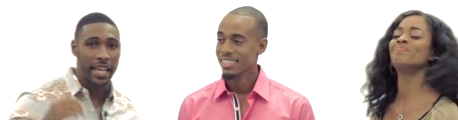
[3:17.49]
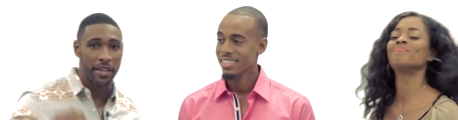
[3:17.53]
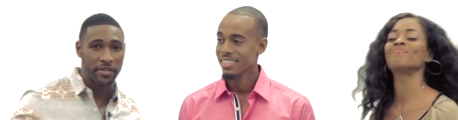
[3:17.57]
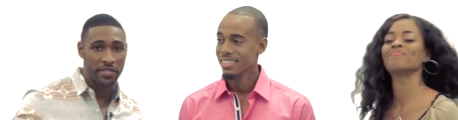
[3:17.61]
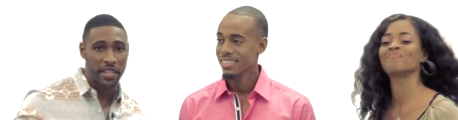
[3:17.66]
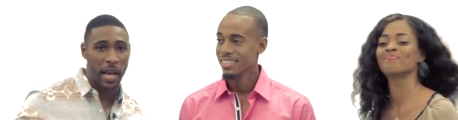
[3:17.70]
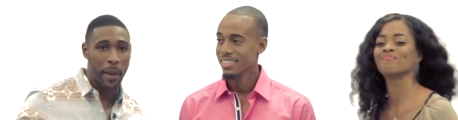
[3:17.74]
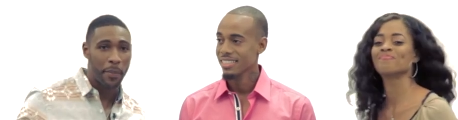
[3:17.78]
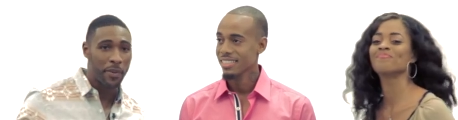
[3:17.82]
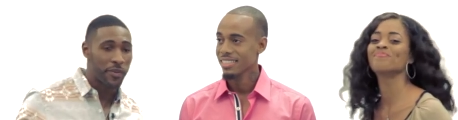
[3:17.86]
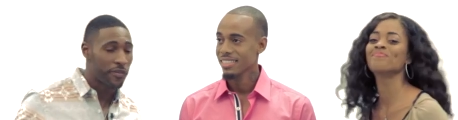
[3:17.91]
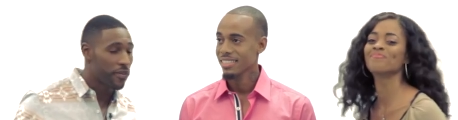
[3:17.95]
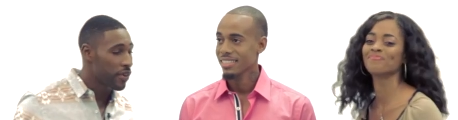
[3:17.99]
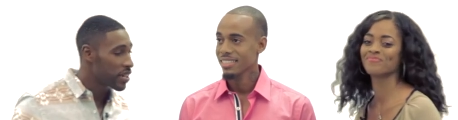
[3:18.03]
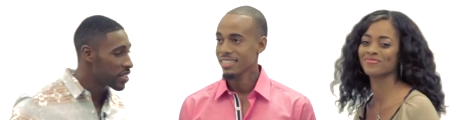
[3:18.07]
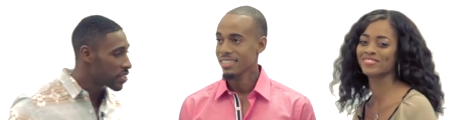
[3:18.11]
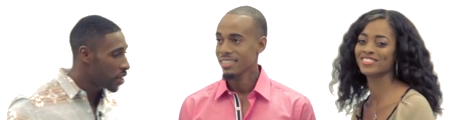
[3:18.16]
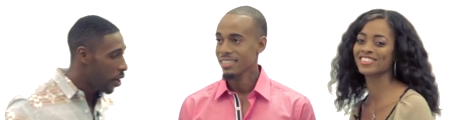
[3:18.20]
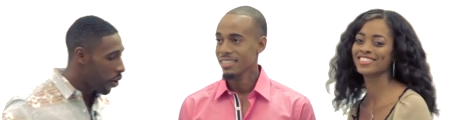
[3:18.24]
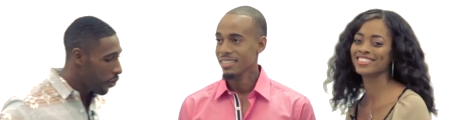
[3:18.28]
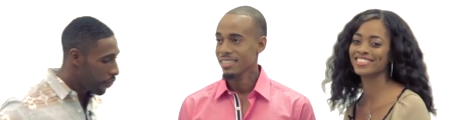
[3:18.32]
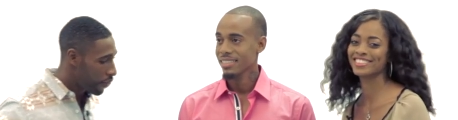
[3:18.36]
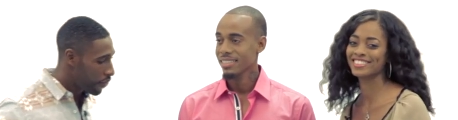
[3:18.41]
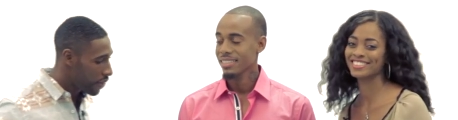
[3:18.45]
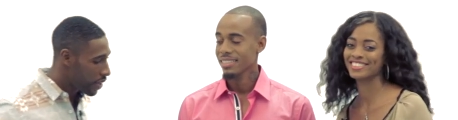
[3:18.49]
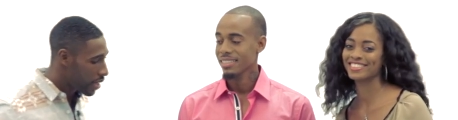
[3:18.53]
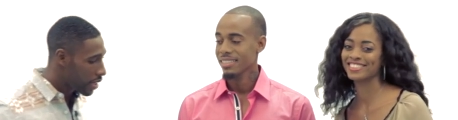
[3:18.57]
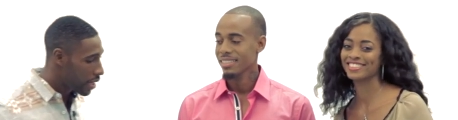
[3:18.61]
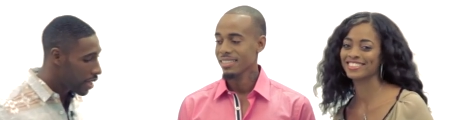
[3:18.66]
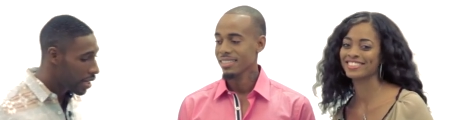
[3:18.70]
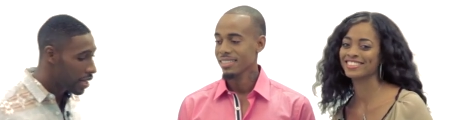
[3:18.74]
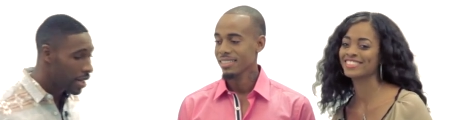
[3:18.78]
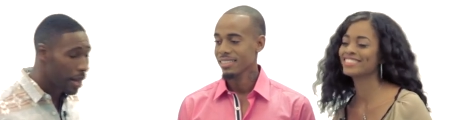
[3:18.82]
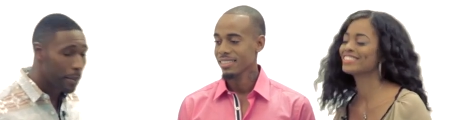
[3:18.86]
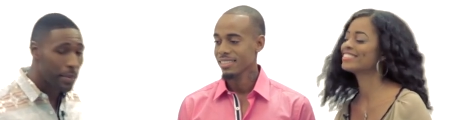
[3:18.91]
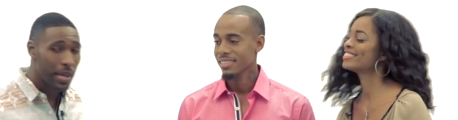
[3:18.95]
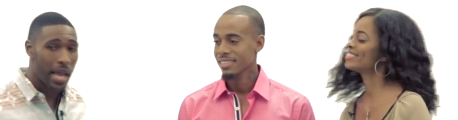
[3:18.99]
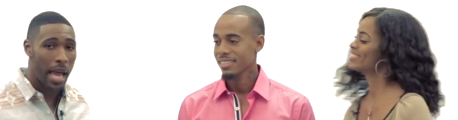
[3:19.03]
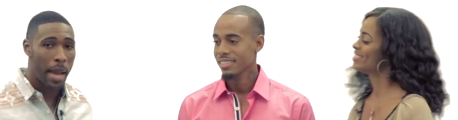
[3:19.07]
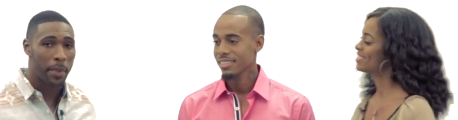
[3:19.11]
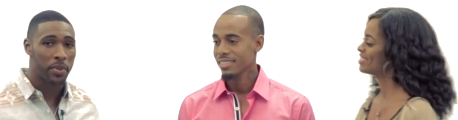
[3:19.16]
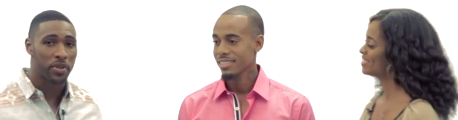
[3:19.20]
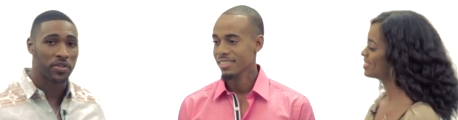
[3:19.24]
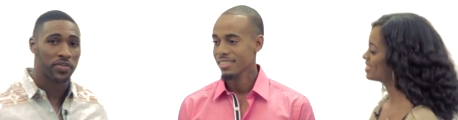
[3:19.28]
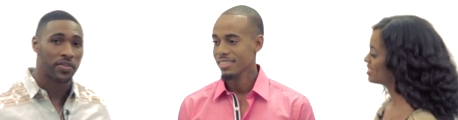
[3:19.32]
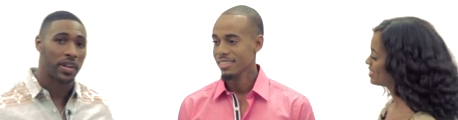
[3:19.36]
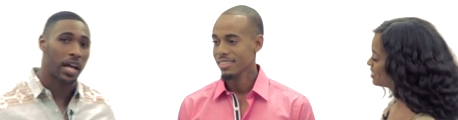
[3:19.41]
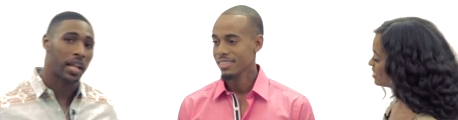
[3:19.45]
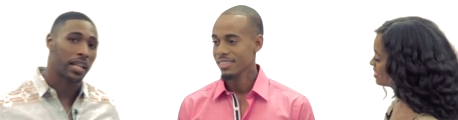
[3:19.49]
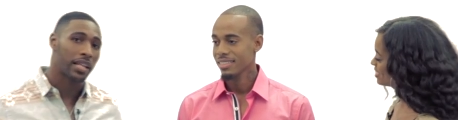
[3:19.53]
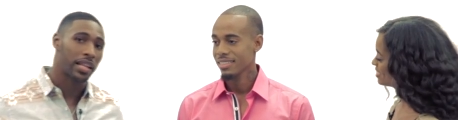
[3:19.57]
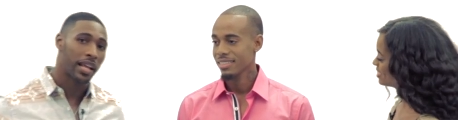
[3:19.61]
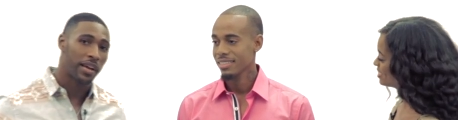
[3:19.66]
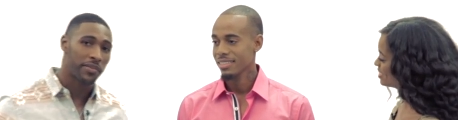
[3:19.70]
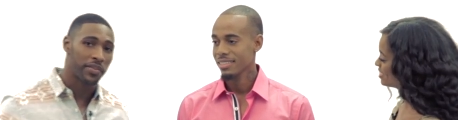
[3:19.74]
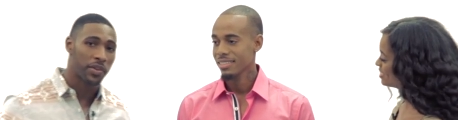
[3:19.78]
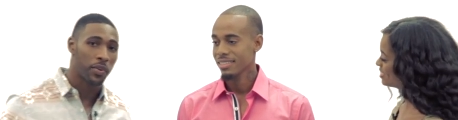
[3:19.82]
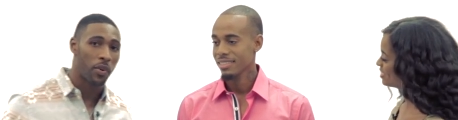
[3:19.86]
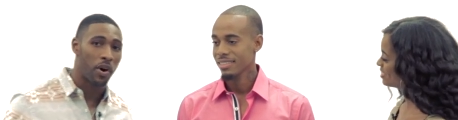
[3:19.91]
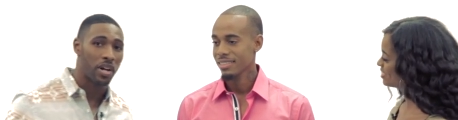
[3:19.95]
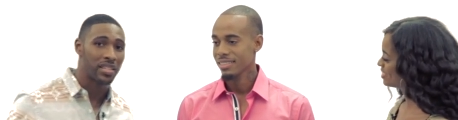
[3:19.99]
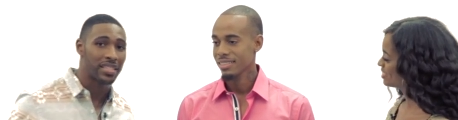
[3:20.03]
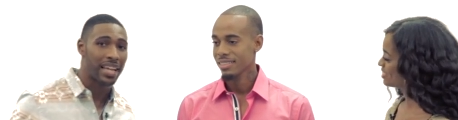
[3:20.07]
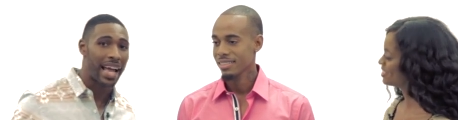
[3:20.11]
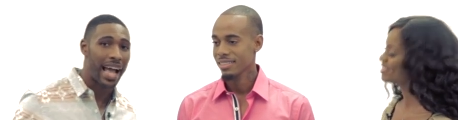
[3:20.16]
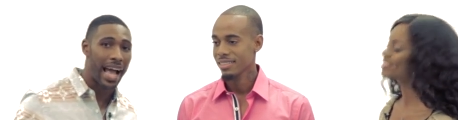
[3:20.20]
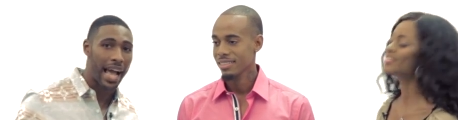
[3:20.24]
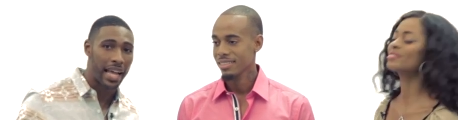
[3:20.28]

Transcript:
Speaker 1: Cave Shepherd for his outfit, Alamia Emirates for that lovely watch, and